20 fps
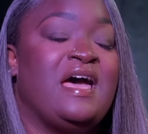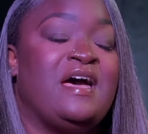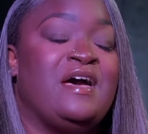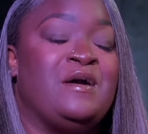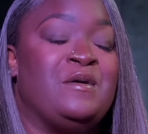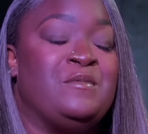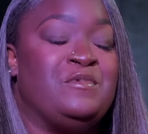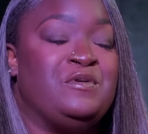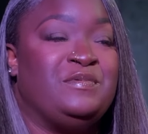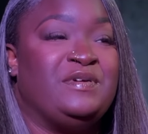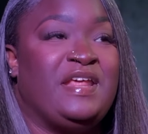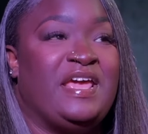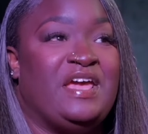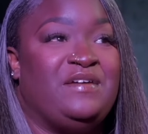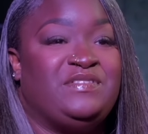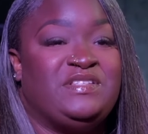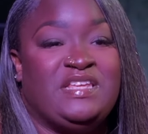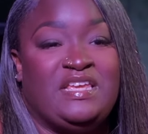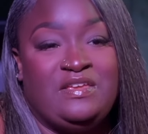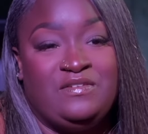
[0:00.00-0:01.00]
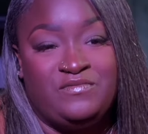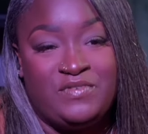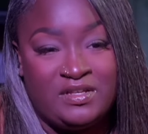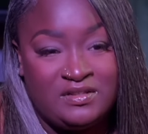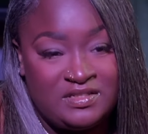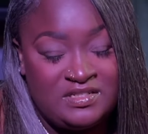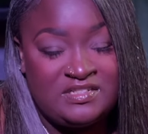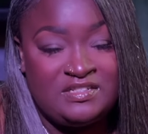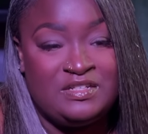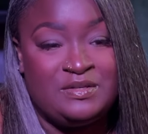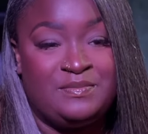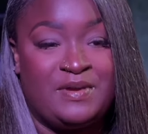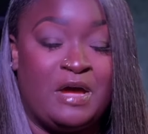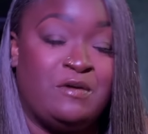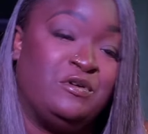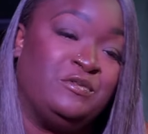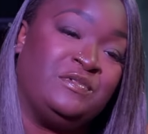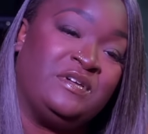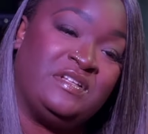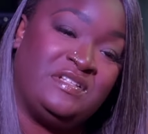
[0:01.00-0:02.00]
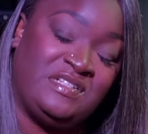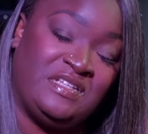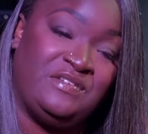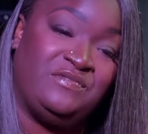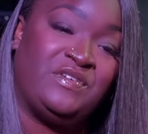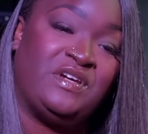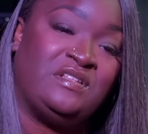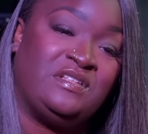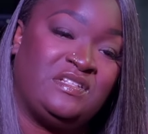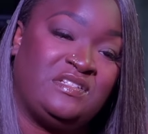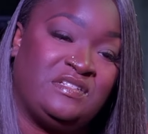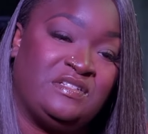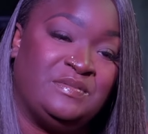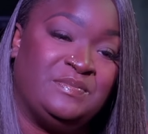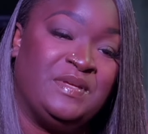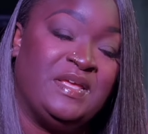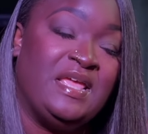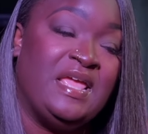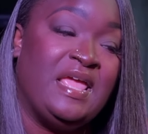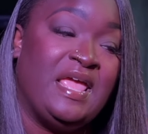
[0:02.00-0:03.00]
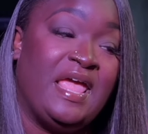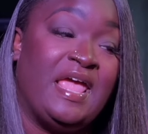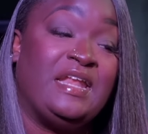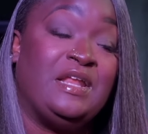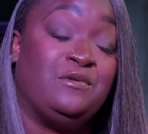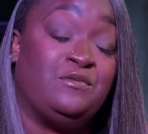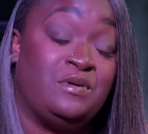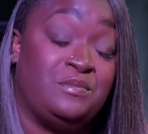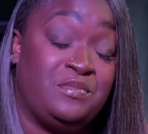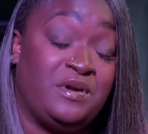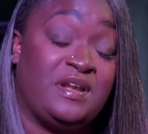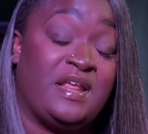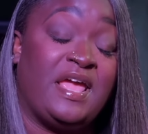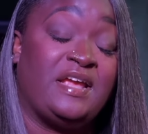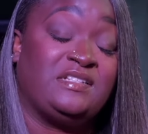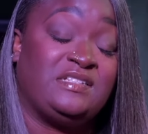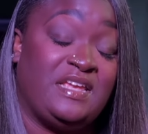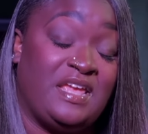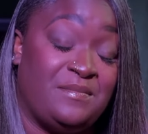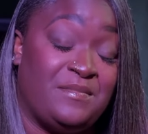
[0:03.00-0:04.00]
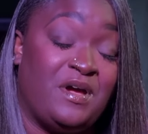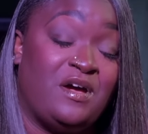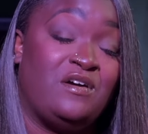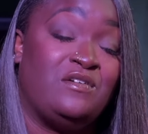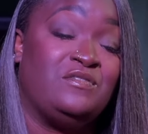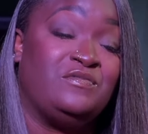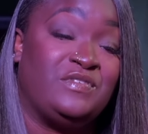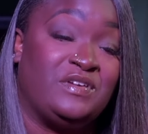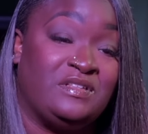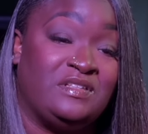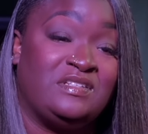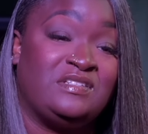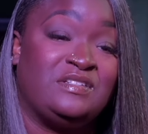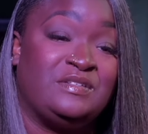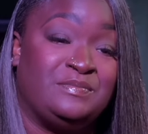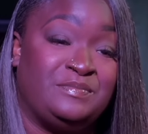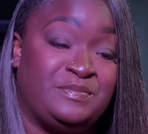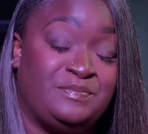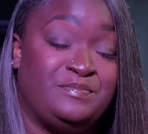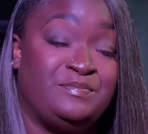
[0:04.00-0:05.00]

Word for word: Um, we would have team fellowship. I would run team fellowship. And at one point, I actually had my own fellowship.